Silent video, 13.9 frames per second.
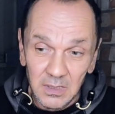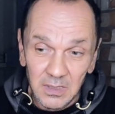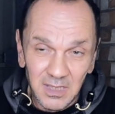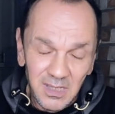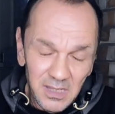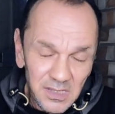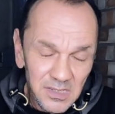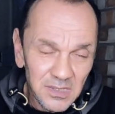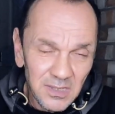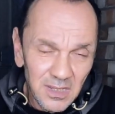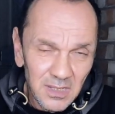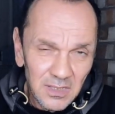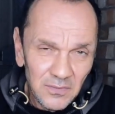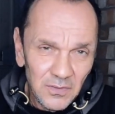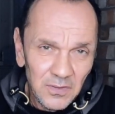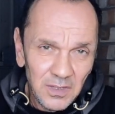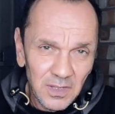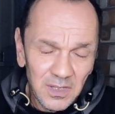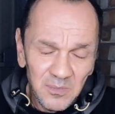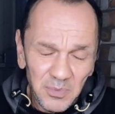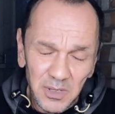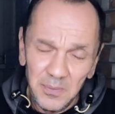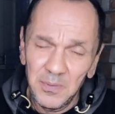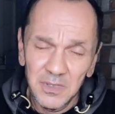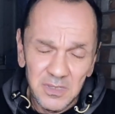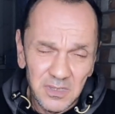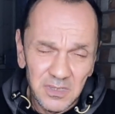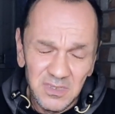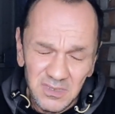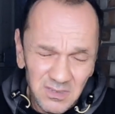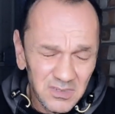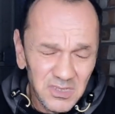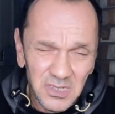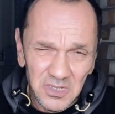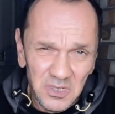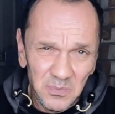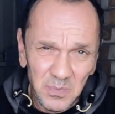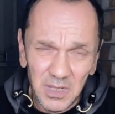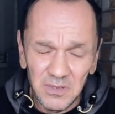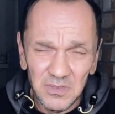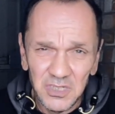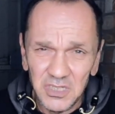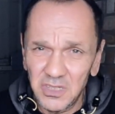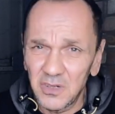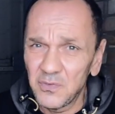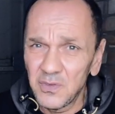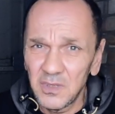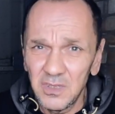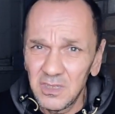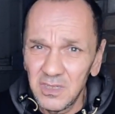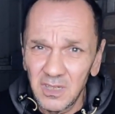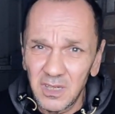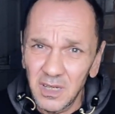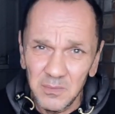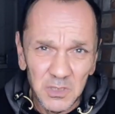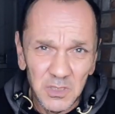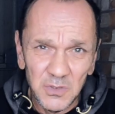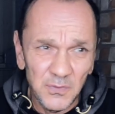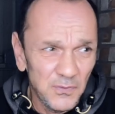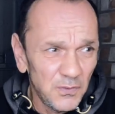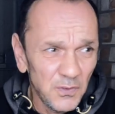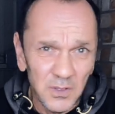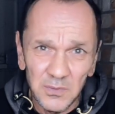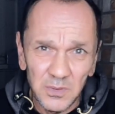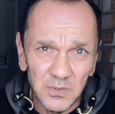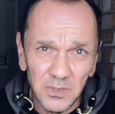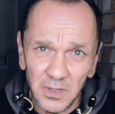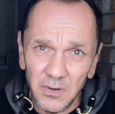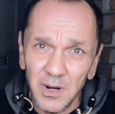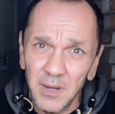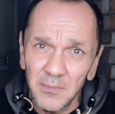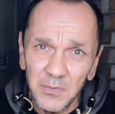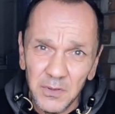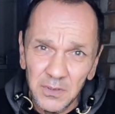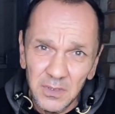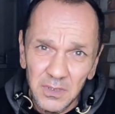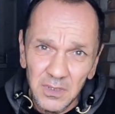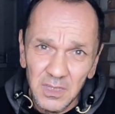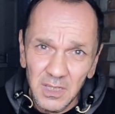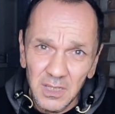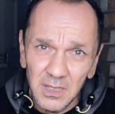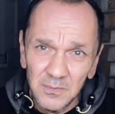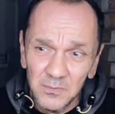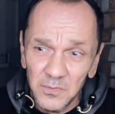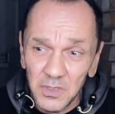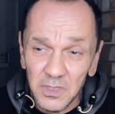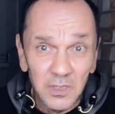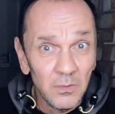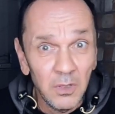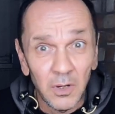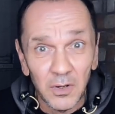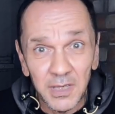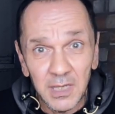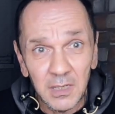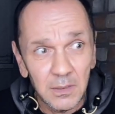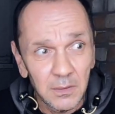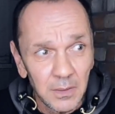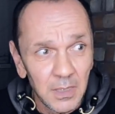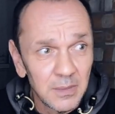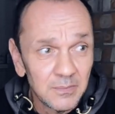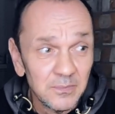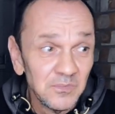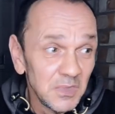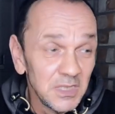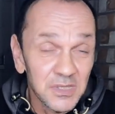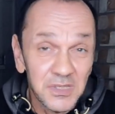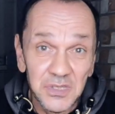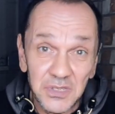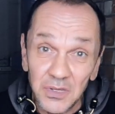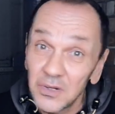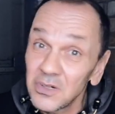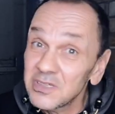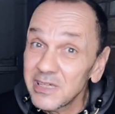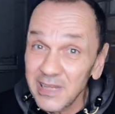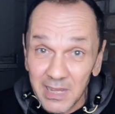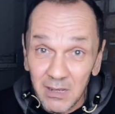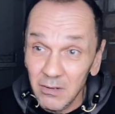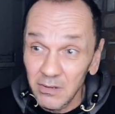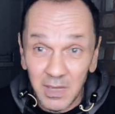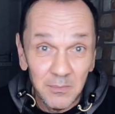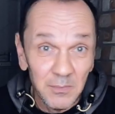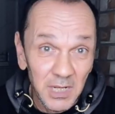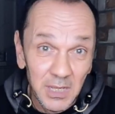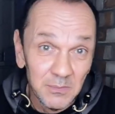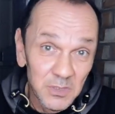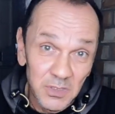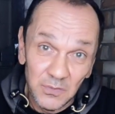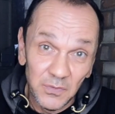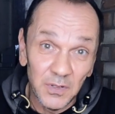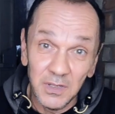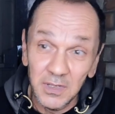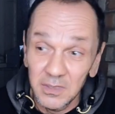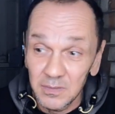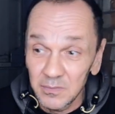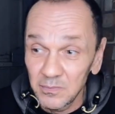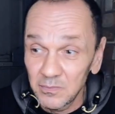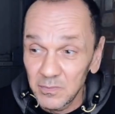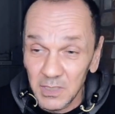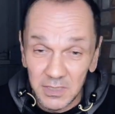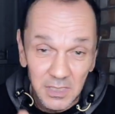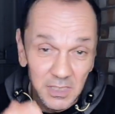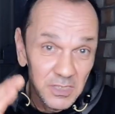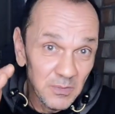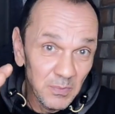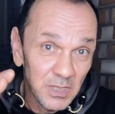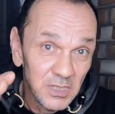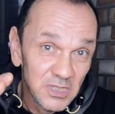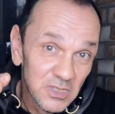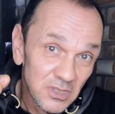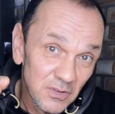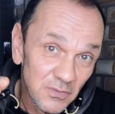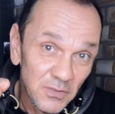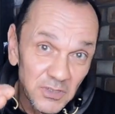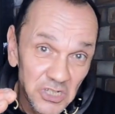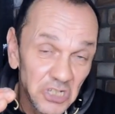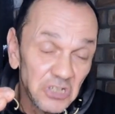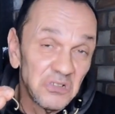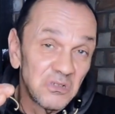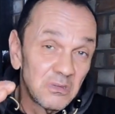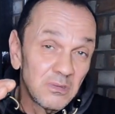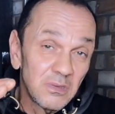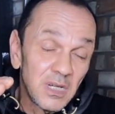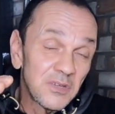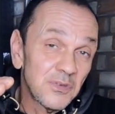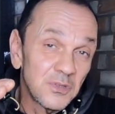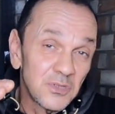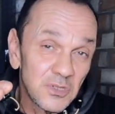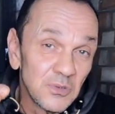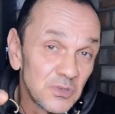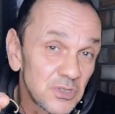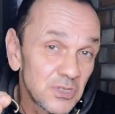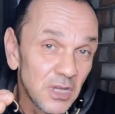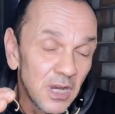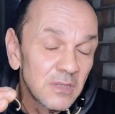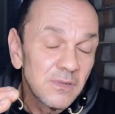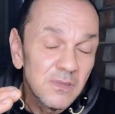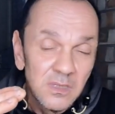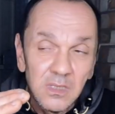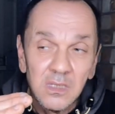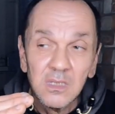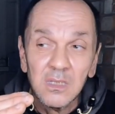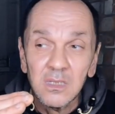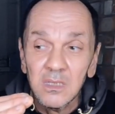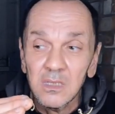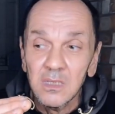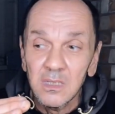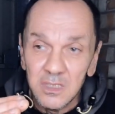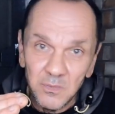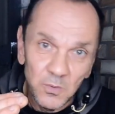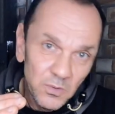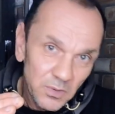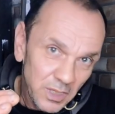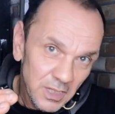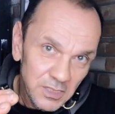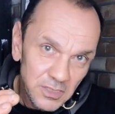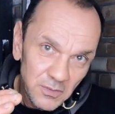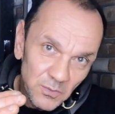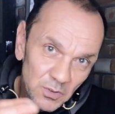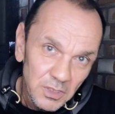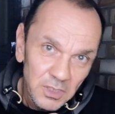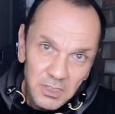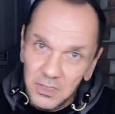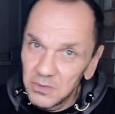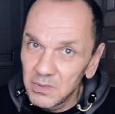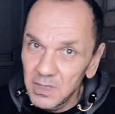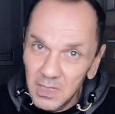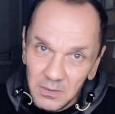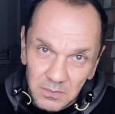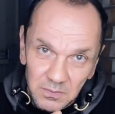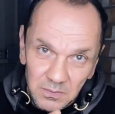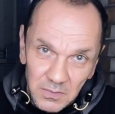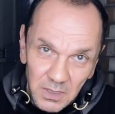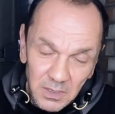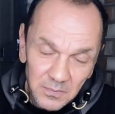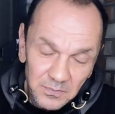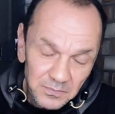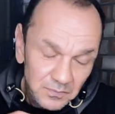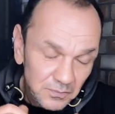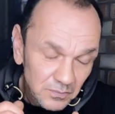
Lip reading: And it is, at the end of the day, prepping is not just about stuffing your cupboards full of all the crap that that you like in society now, like M&Ms and fucking tins of peaches that are full of sugar and all that sort of stuff. It's more a case of what can you do without, yeah?